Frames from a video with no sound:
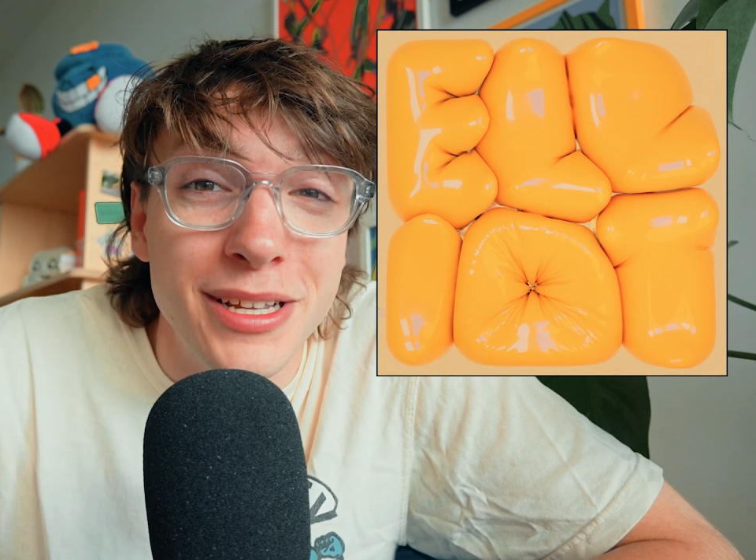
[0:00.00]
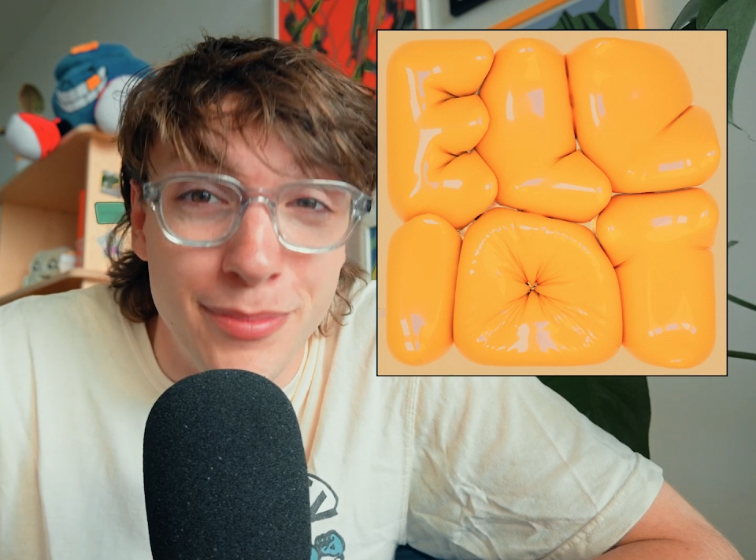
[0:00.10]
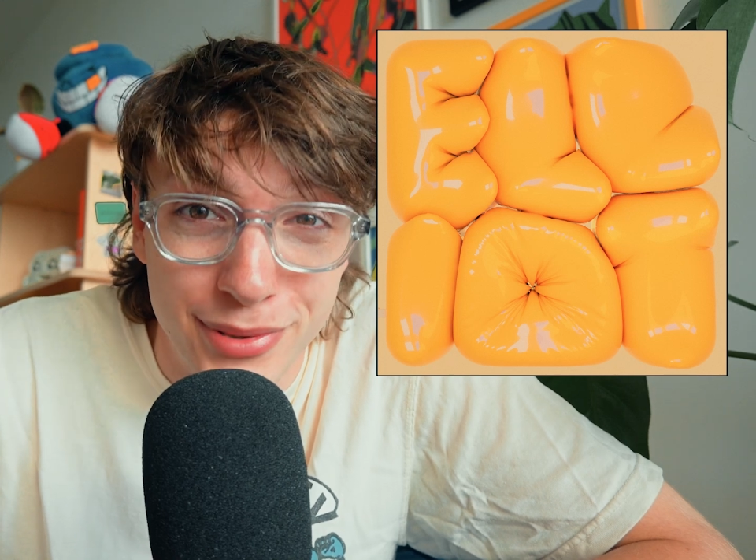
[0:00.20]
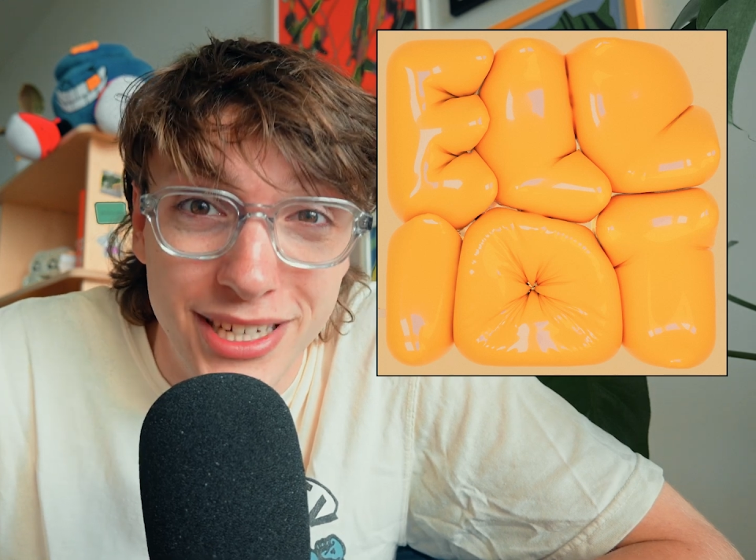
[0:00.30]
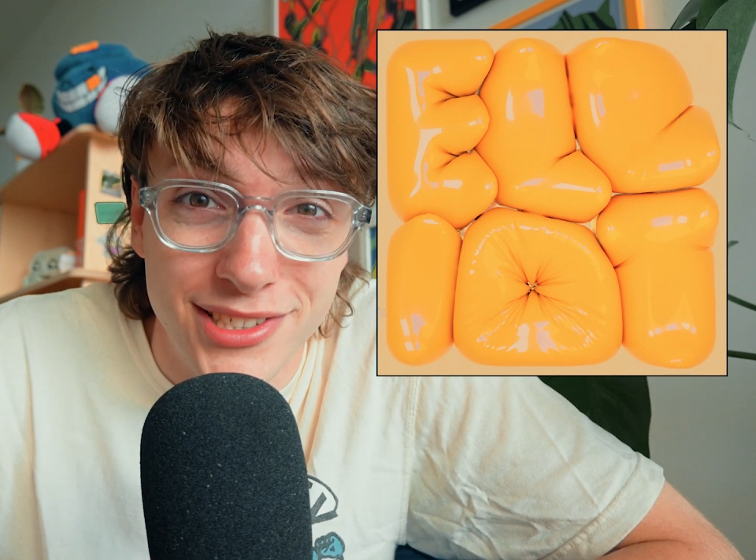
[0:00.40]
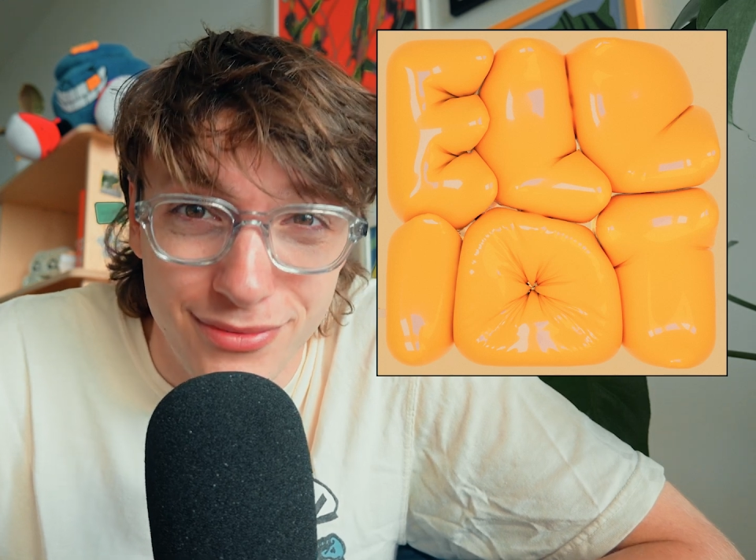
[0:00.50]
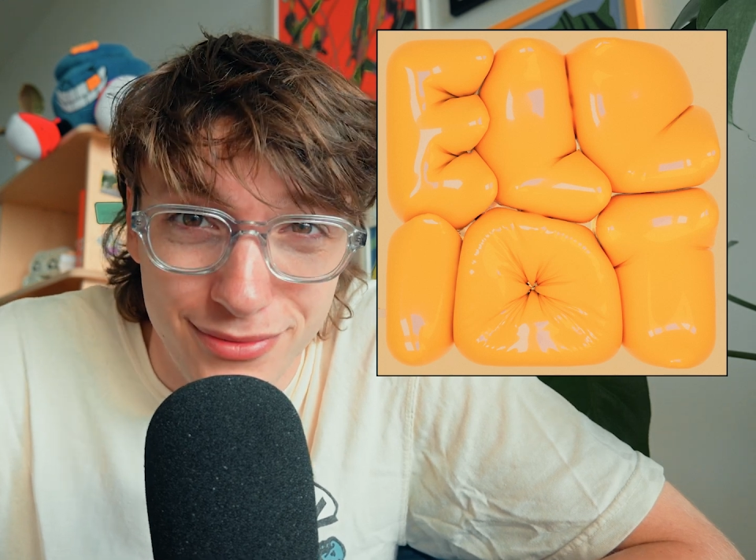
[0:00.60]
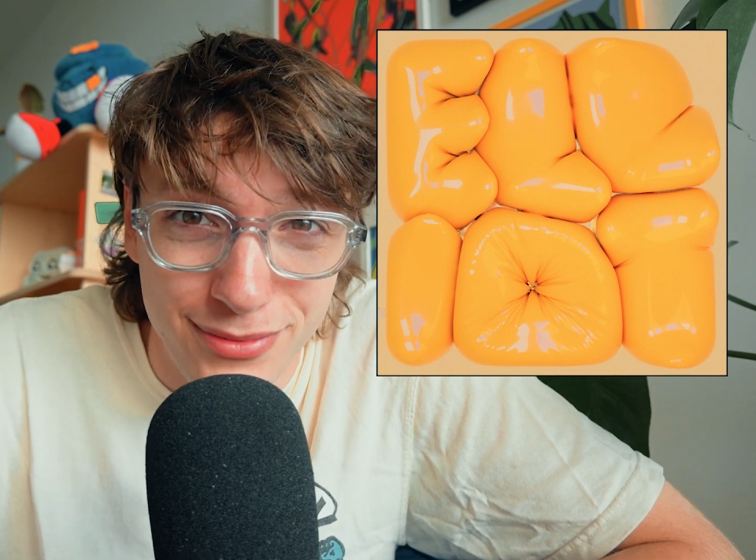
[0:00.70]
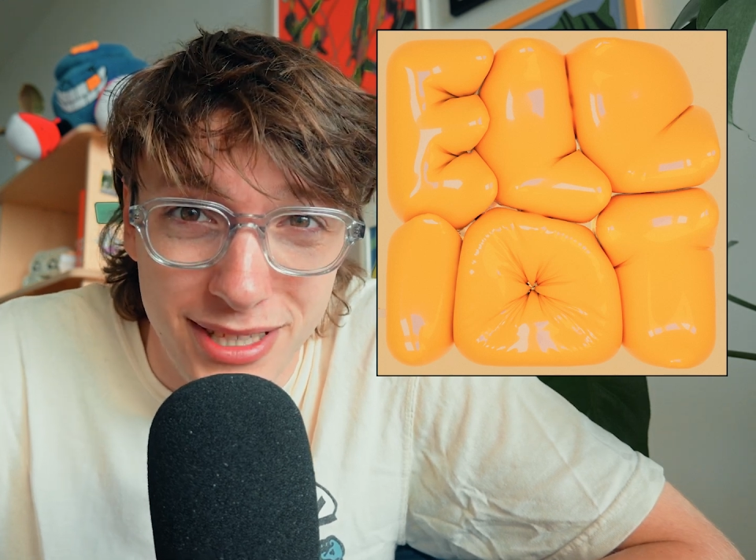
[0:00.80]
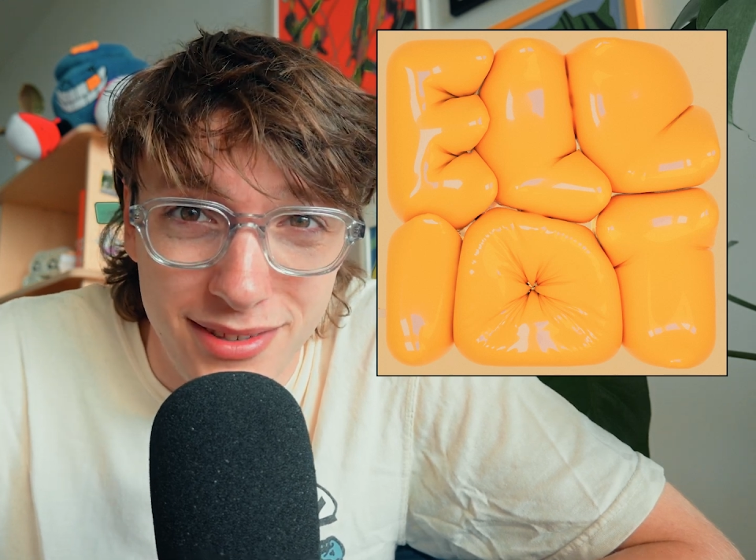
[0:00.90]
impressed
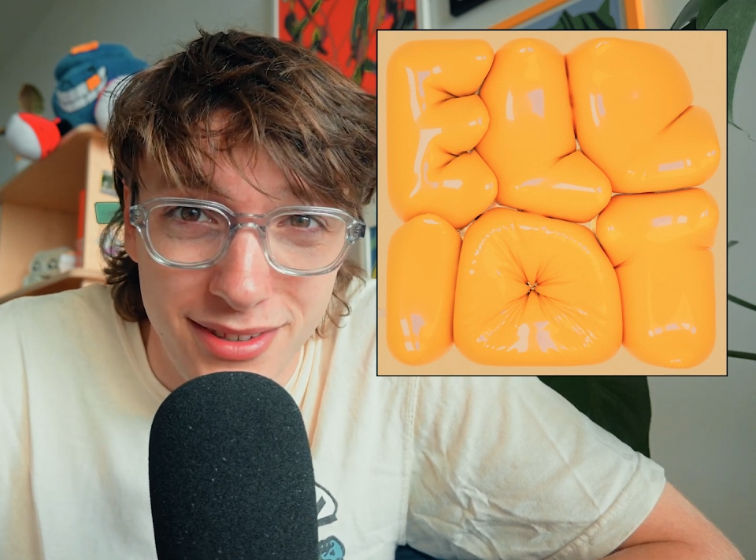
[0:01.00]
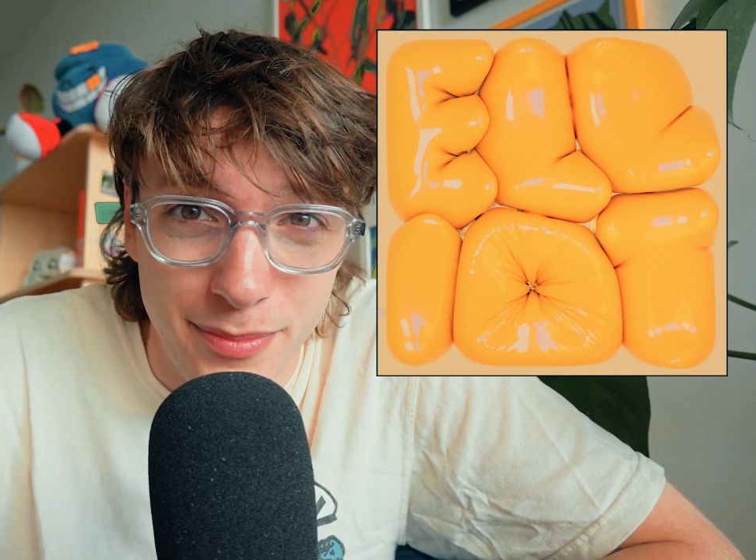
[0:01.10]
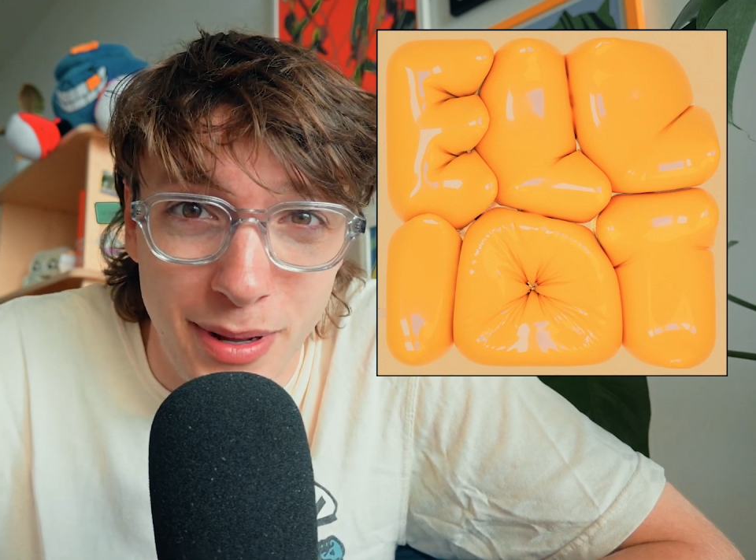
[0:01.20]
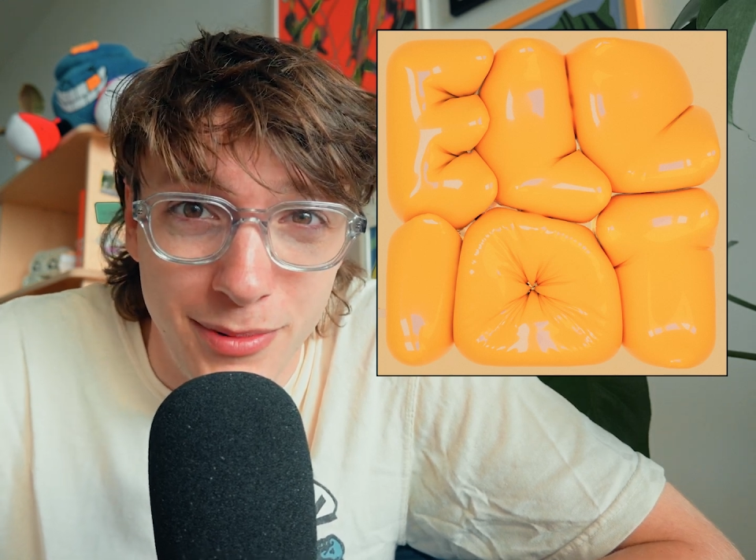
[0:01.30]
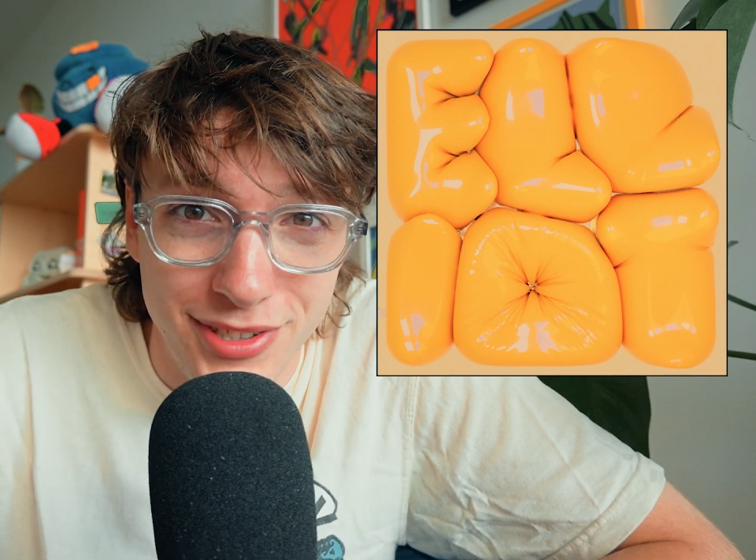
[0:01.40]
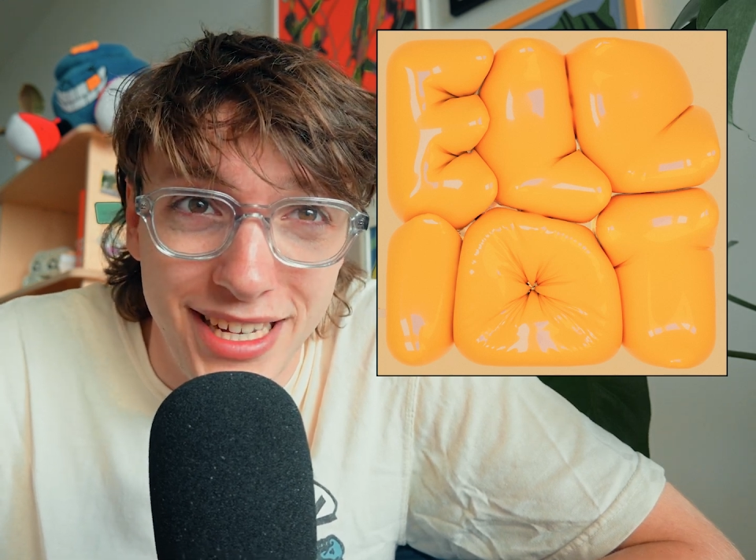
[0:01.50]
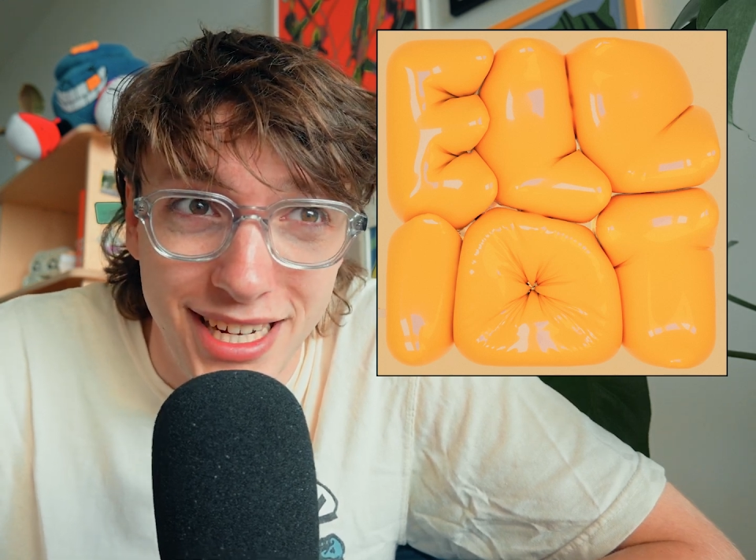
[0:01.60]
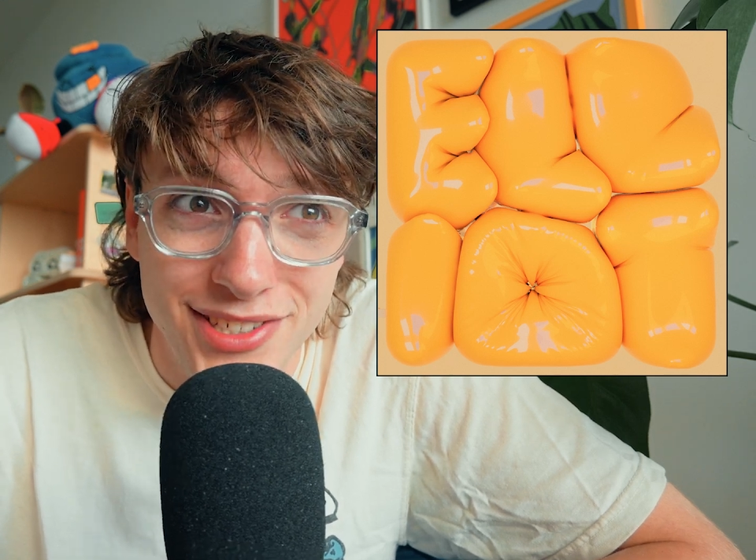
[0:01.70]
with the bubble text.